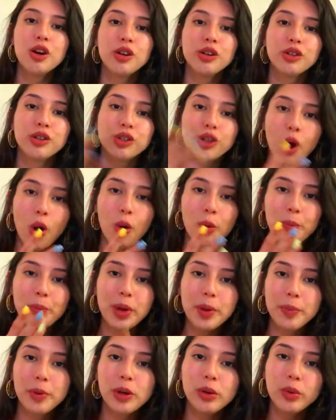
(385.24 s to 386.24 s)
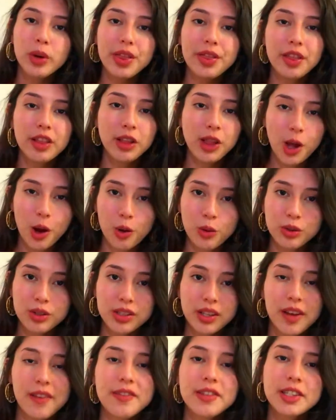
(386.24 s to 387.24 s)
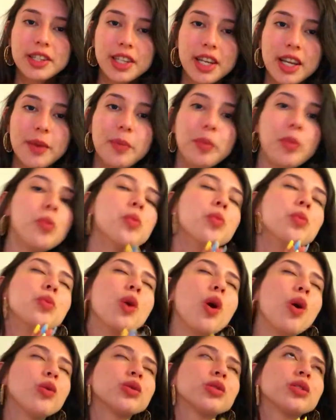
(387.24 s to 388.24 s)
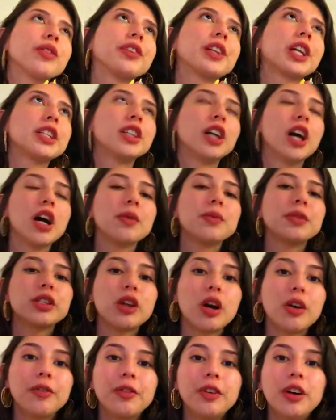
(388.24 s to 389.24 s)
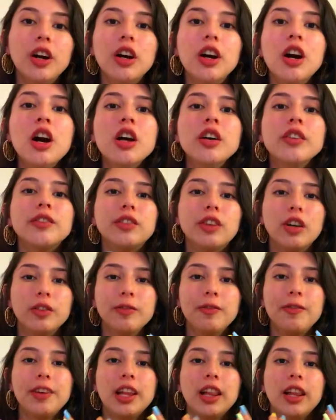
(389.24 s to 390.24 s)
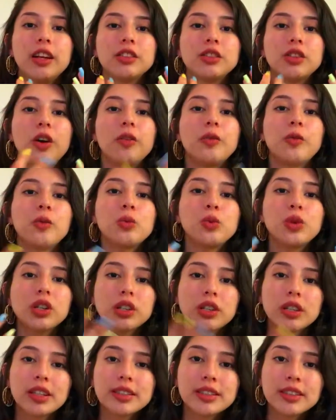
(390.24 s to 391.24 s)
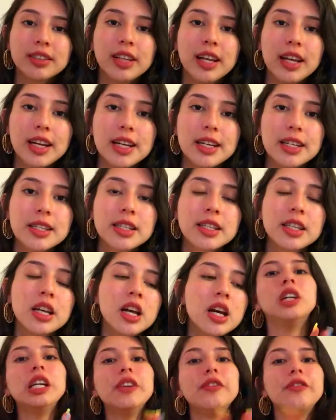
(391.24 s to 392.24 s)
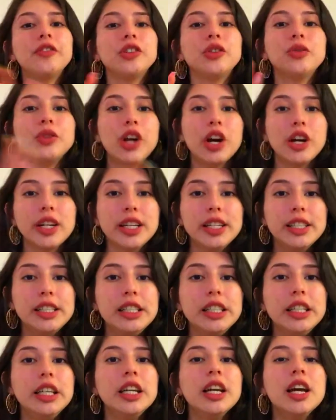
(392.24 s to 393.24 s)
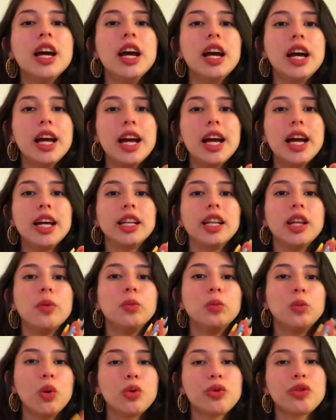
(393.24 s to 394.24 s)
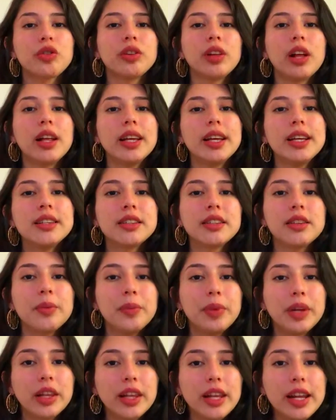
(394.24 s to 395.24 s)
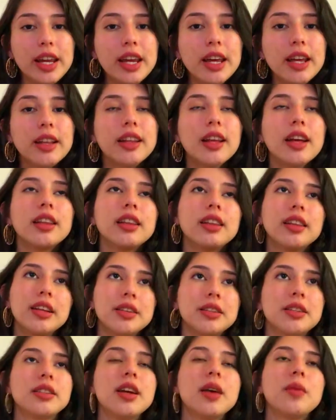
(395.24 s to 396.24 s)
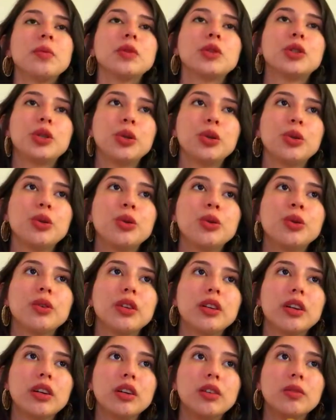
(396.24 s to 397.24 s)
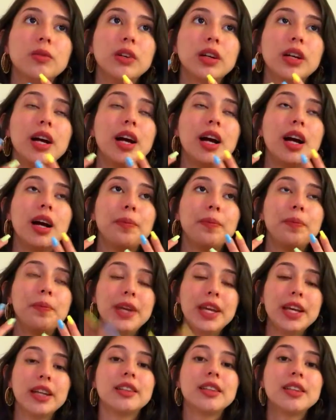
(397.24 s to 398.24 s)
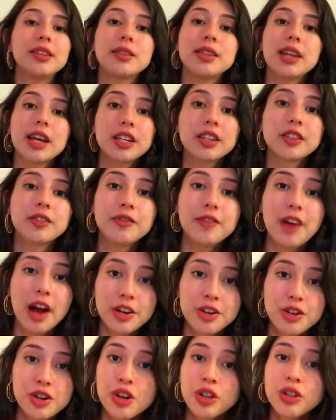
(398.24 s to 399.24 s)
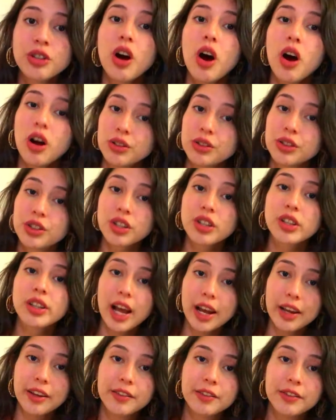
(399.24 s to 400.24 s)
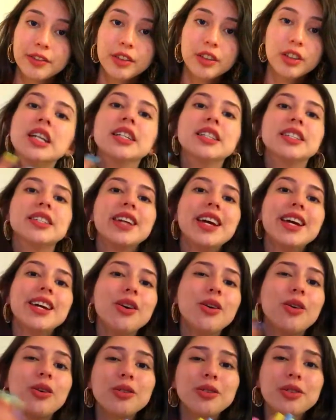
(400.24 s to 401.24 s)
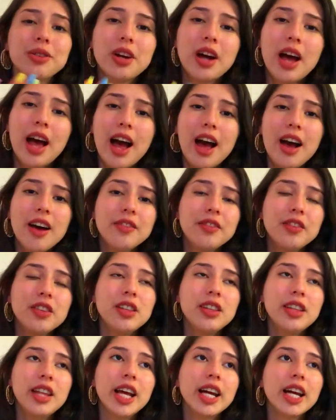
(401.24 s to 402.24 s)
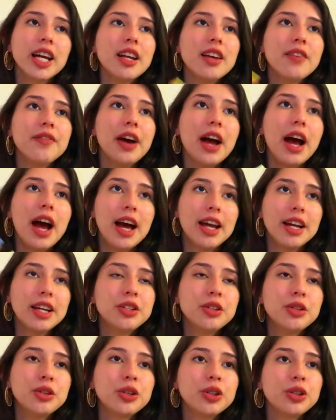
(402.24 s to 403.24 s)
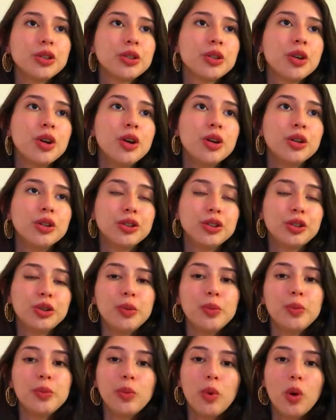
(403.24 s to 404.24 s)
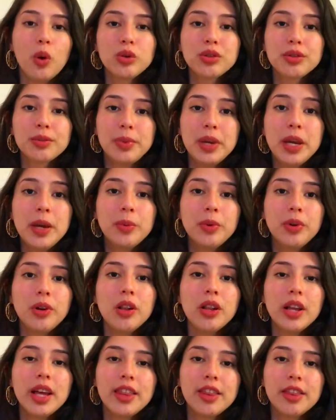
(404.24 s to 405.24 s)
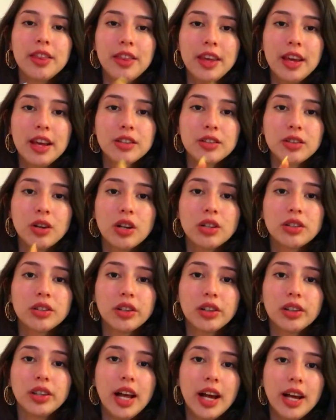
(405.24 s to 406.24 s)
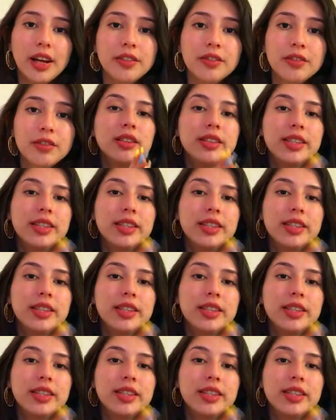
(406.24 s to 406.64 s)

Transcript: So people with low self-esteem most of the time suffer from feelings of worthlessness, inferiority, and emotional instability that leads them to a big dissatisfaction on their life. They also have negative attitudes to most people and things on their life.